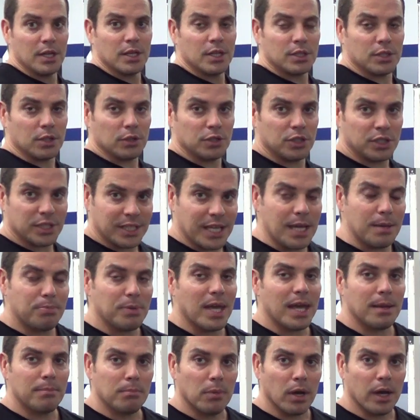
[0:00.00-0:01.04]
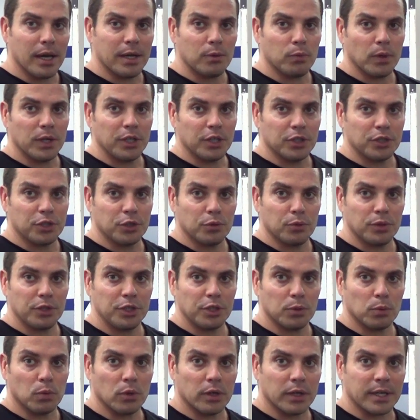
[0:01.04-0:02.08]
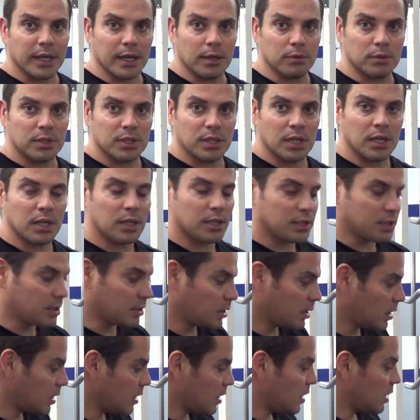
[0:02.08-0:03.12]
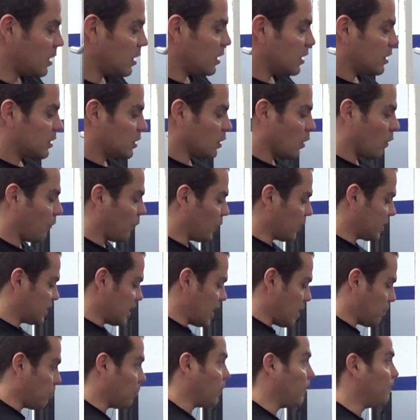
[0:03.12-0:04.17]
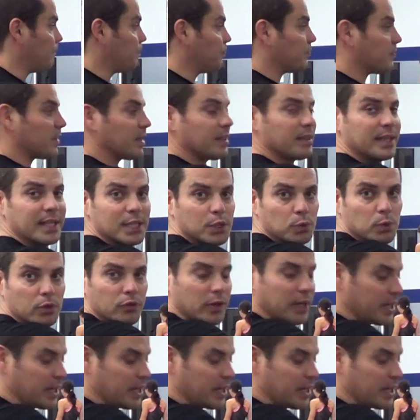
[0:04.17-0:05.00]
So just keep that in mind when you're doing your workouts. So for example, this one